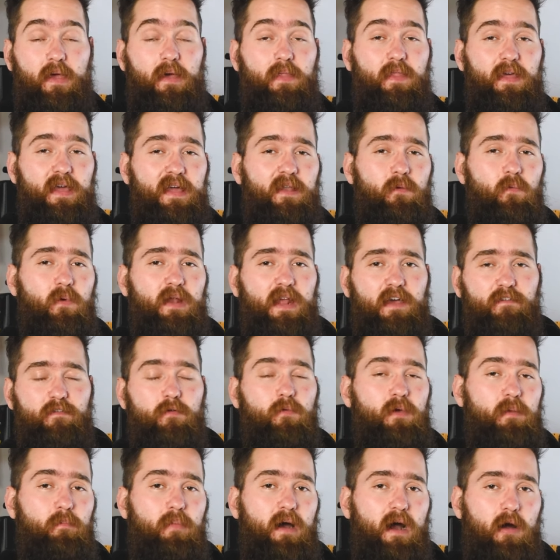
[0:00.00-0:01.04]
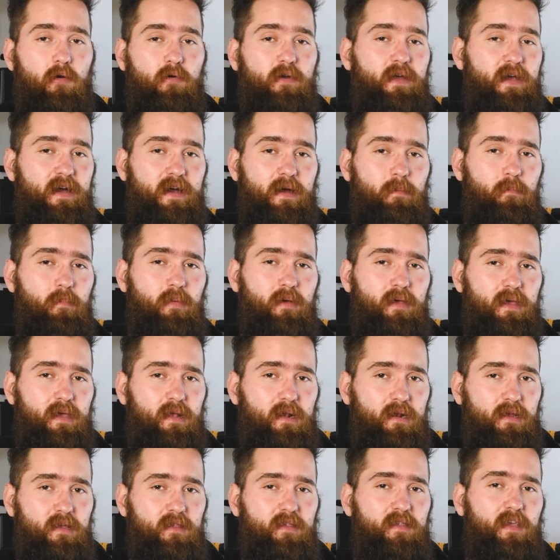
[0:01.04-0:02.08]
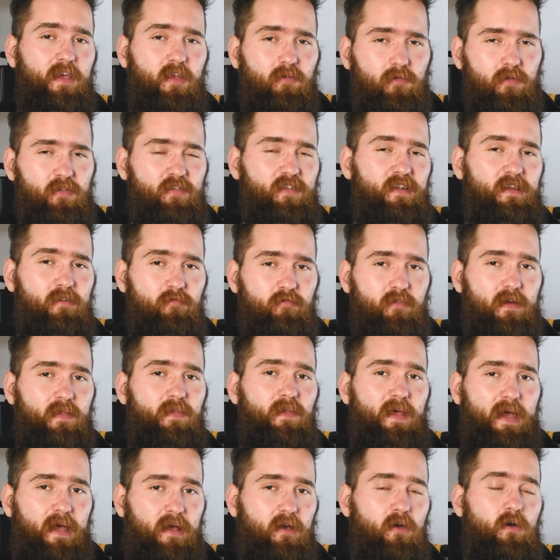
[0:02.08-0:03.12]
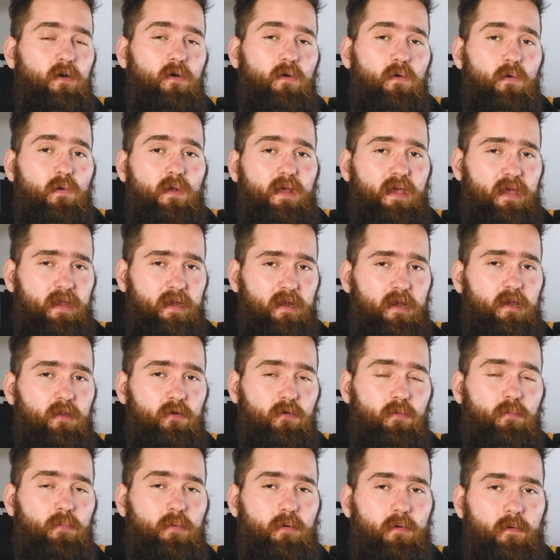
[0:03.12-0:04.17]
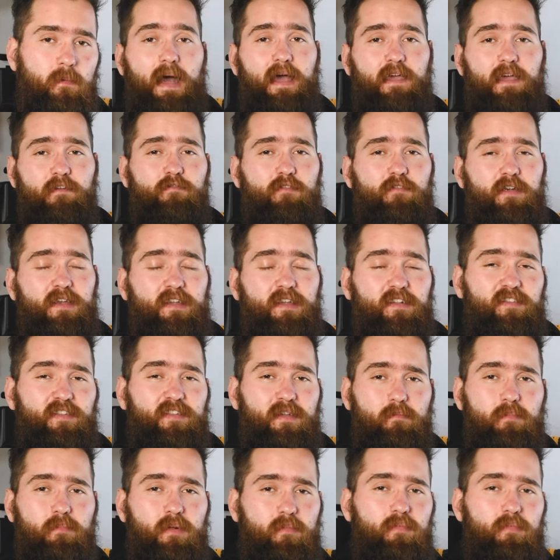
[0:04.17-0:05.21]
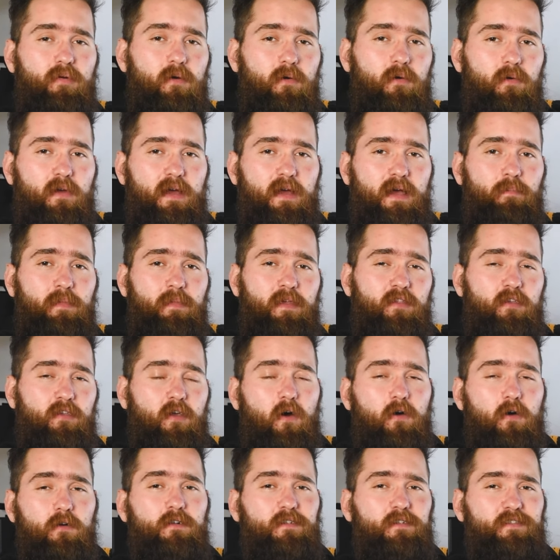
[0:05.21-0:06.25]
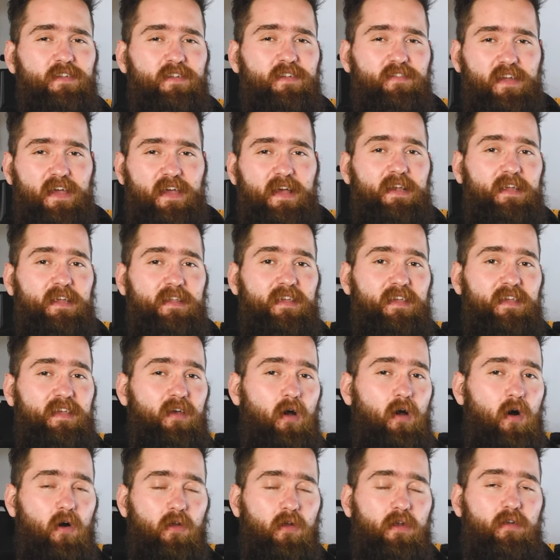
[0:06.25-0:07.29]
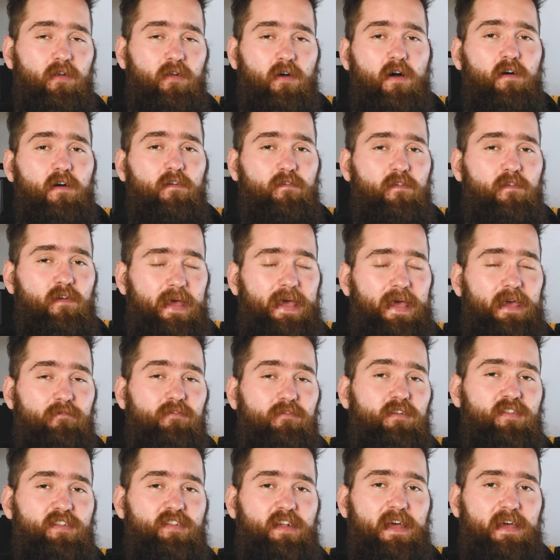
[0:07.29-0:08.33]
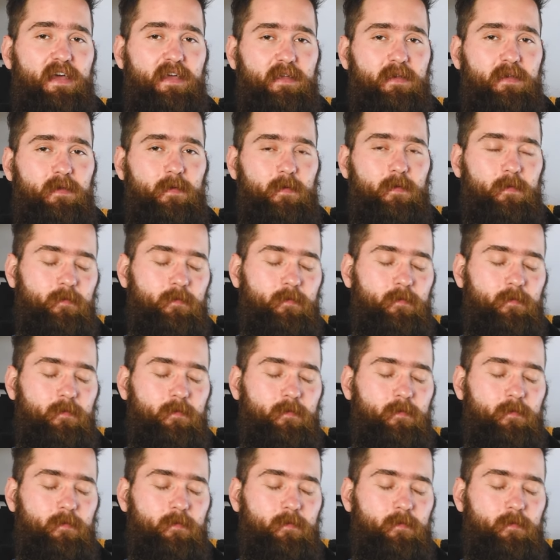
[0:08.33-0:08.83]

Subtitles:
and then whenever we power it up, it'll continuously run that code in a loop. I've written a simple program that toggles this LED on and off every second.